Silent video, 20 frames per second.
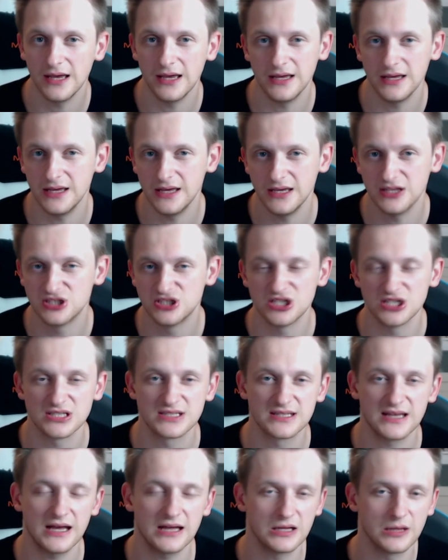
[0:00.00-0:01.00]
it just
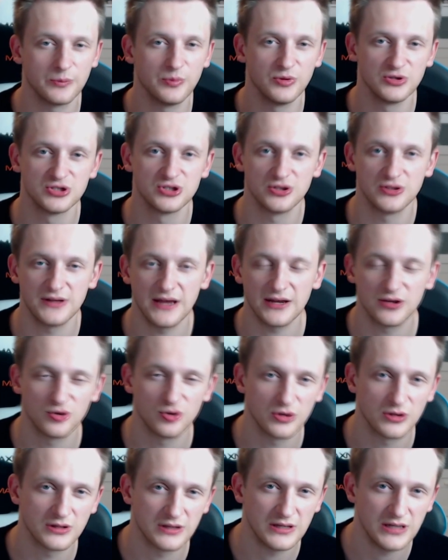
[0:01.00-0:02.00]
catapults your deck to a
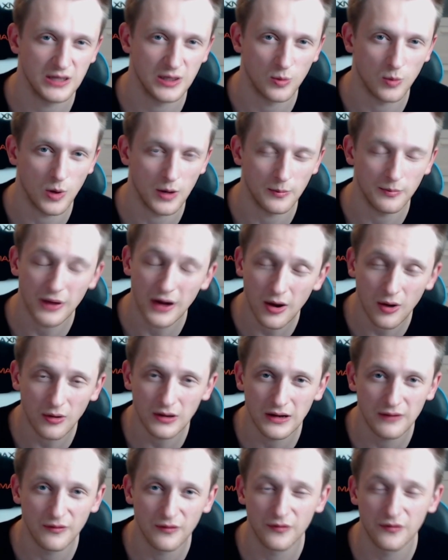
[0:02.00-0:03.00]
tier 1 power
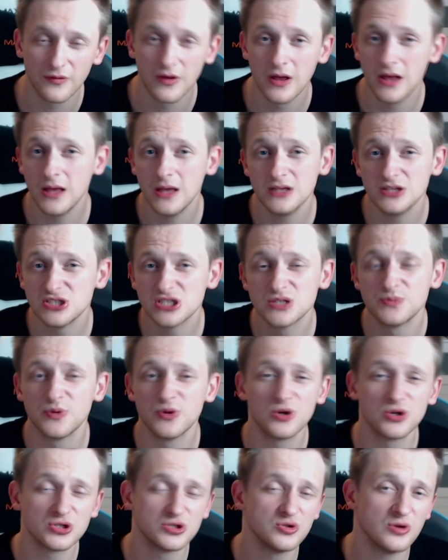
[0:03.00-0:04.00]
level just
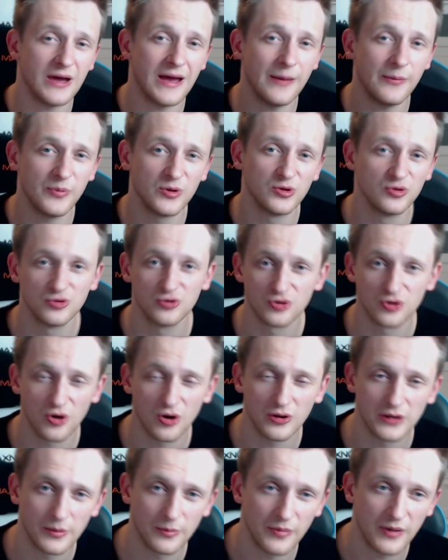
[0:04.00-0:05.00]
because you happen to draw the
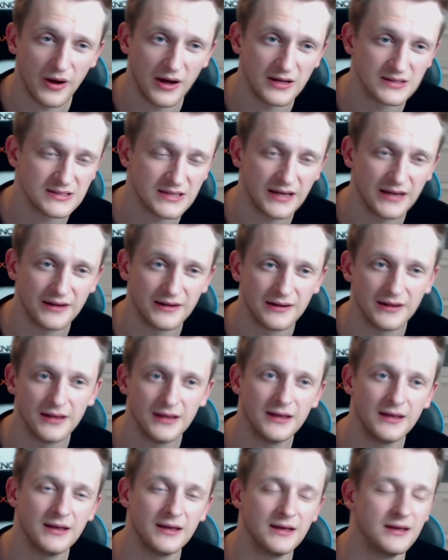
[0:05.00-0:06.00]
barns, and
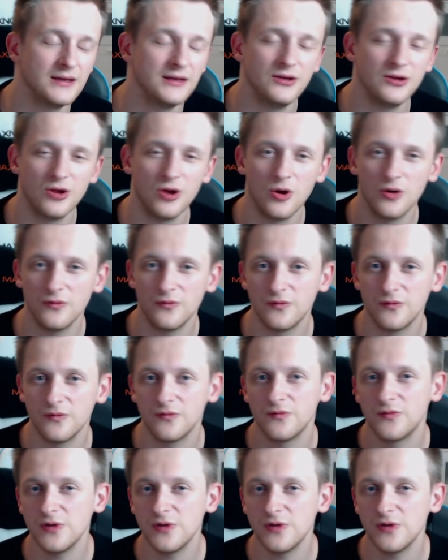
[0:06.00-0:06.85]
you know, 3